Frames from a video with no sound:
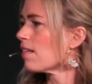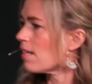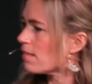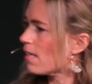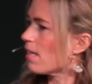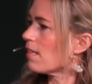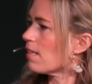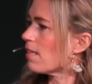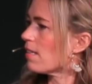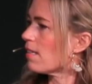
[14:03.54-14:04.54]
was like,
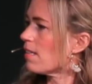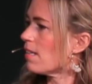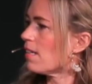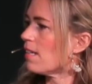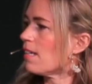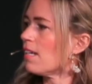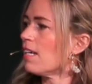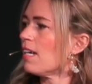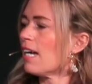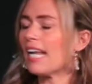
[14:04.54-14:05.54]

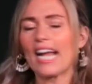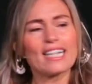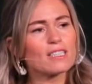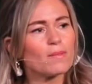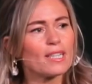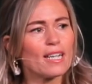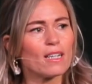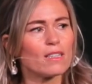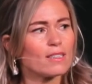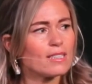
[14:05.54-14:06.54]
and I asked him again,
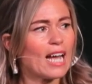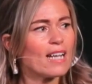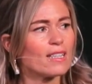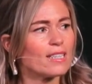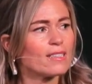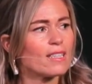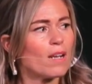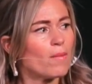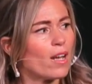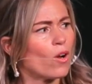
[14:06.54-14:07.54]
silence. And I'm
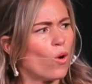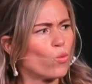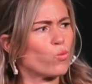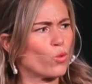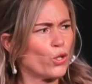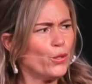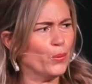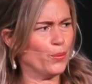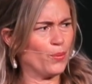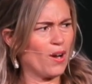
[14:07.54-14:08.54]
like, rude.